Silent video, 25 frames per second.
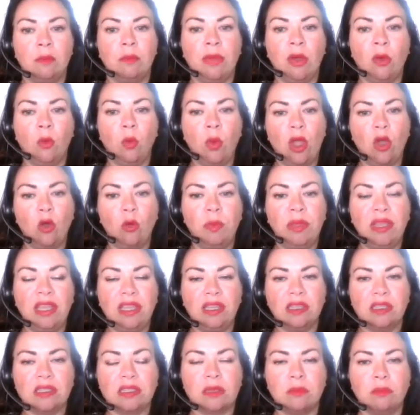But
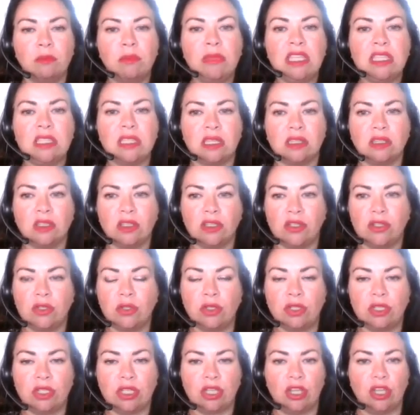wellbeing is a
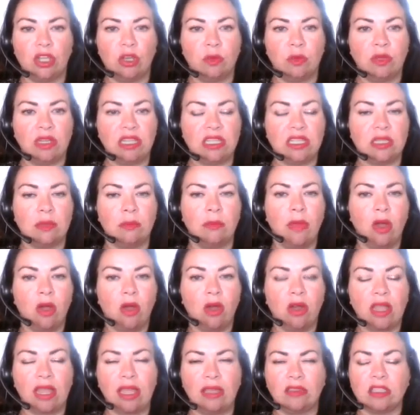misunderstood term, and it's a
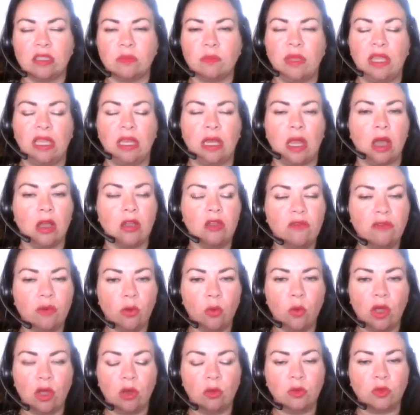market that's been
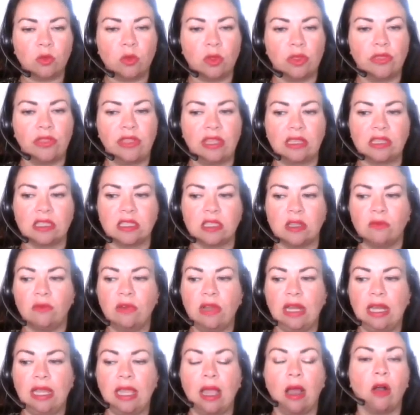overwhelmed with things that
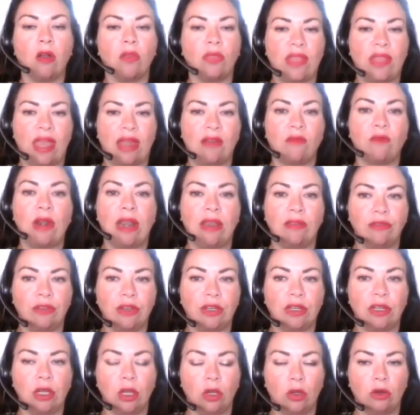really aren't that relevant
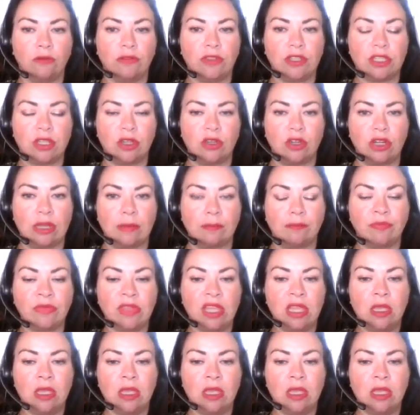a lot of the time.